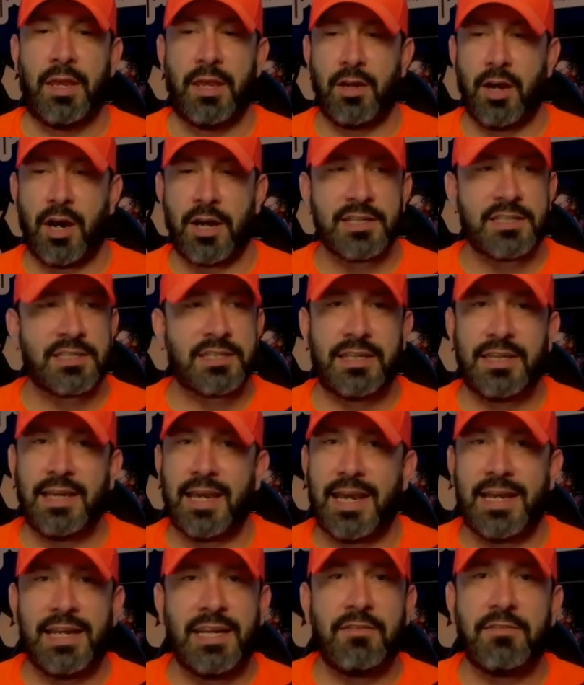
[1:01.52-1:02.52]
honestly,
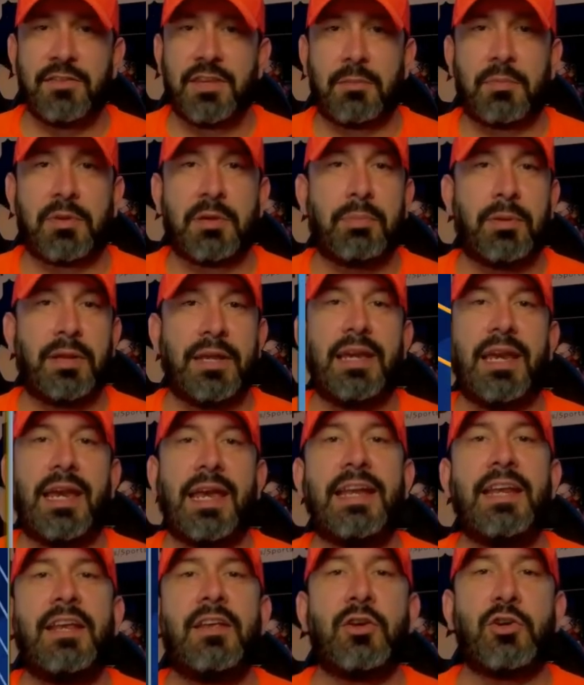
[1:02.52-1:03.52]
any of them can play
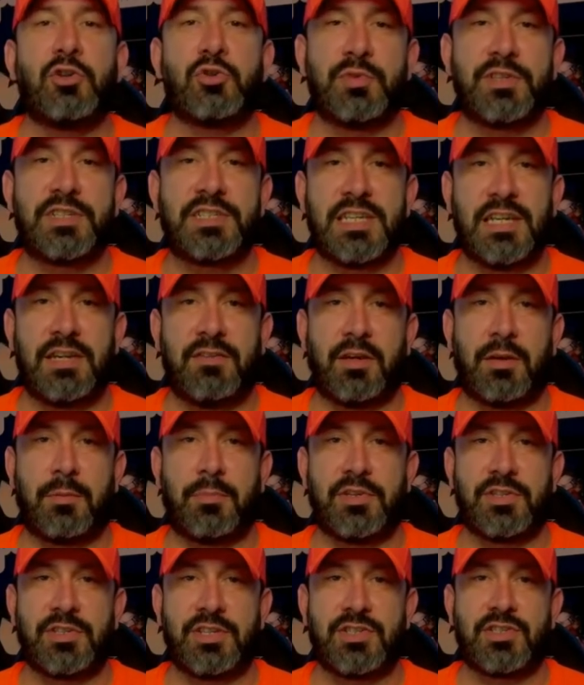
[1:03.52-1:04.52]
any of those receiving
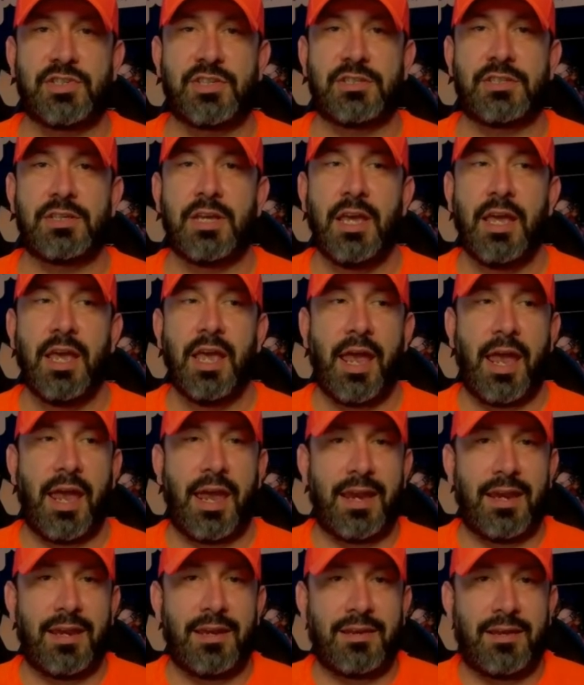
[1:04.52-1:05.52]
positions.
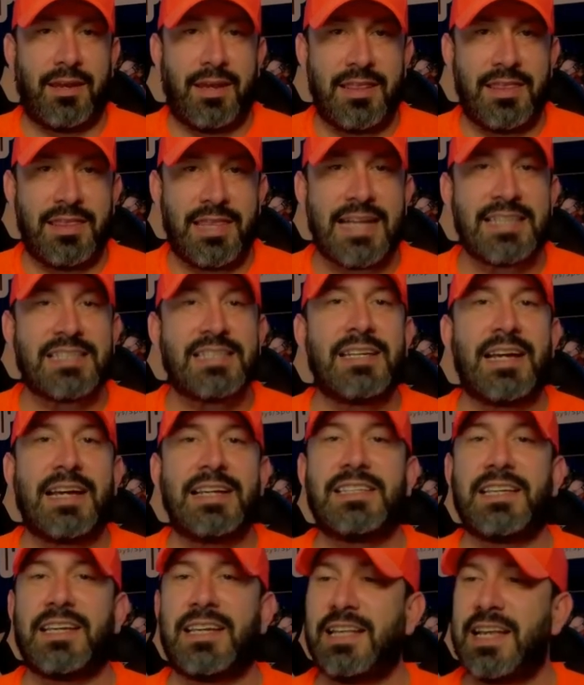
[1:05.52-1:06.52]
And that's the nice
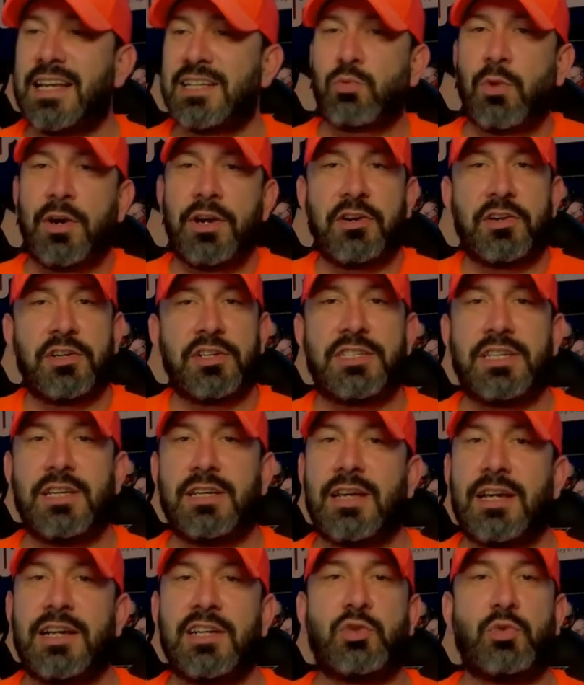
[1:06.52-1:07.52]
thing, and that's why you're going to see a
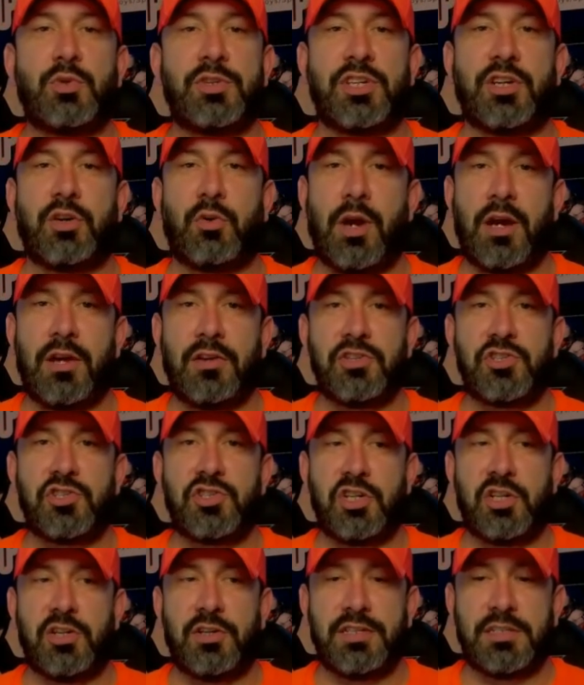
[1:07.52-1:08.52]
lot of switching around this
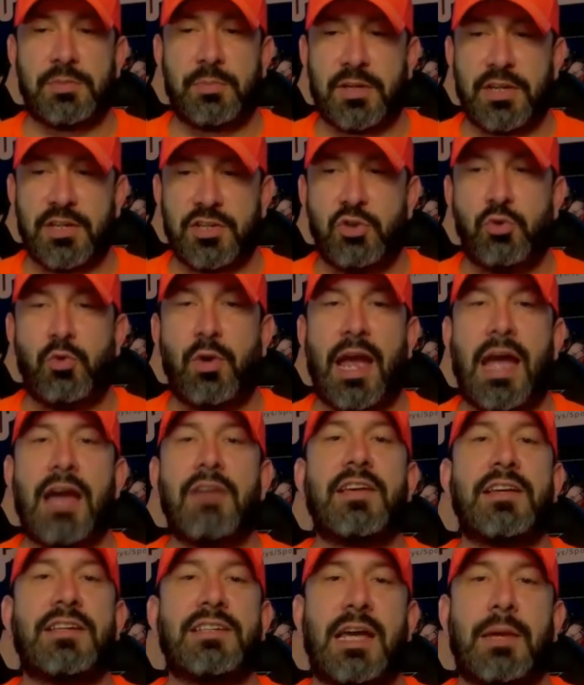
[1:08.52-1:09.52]
year, is because you have
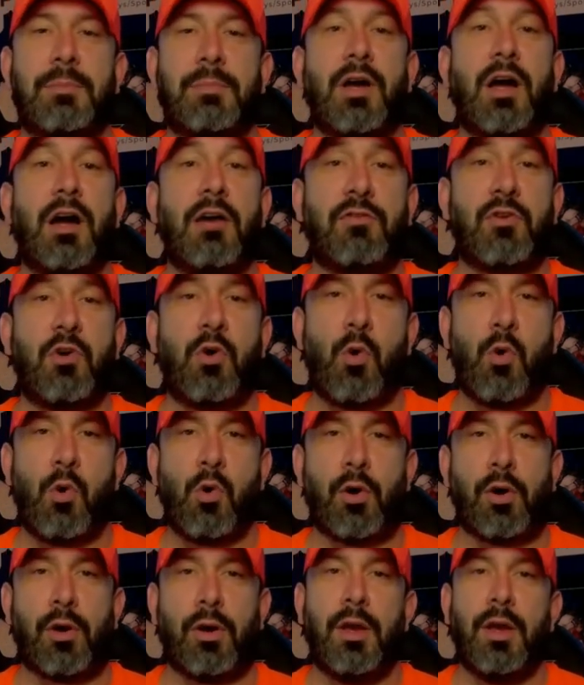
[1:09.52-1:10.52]
that type of
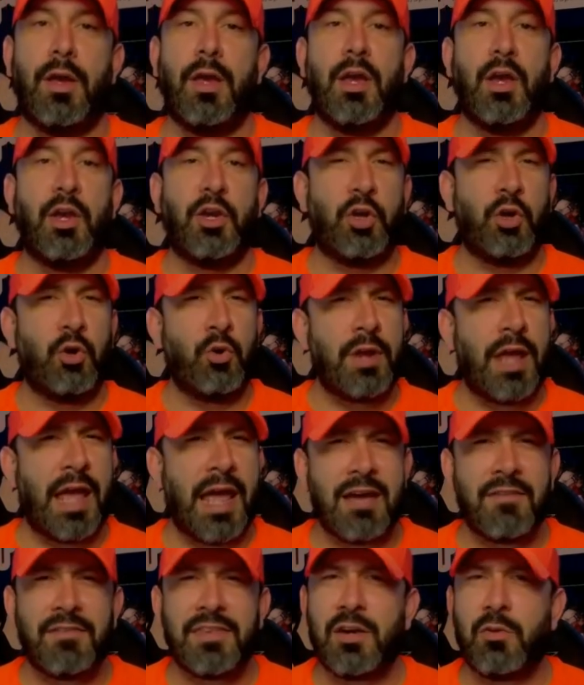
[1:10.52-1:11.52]
core. You don't
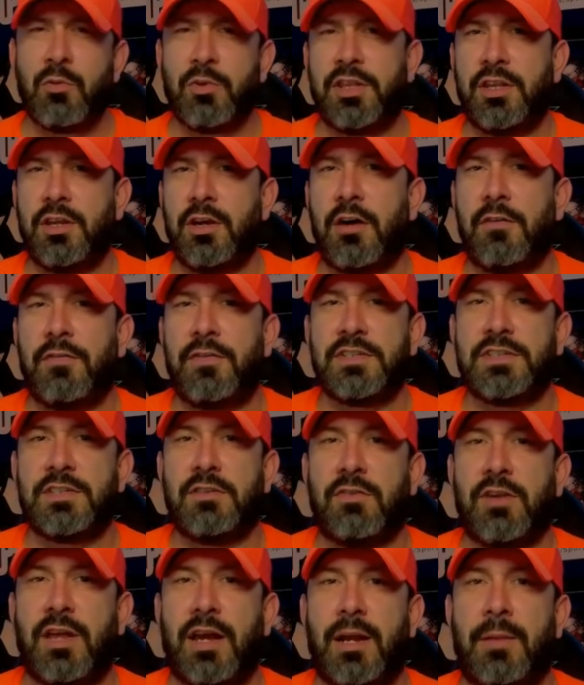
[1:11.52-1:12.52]
have that with the offensive
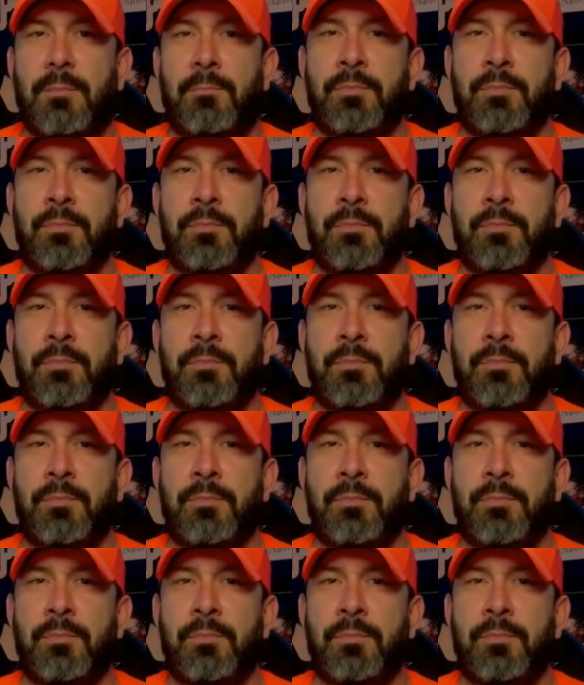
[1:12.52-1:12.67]
line.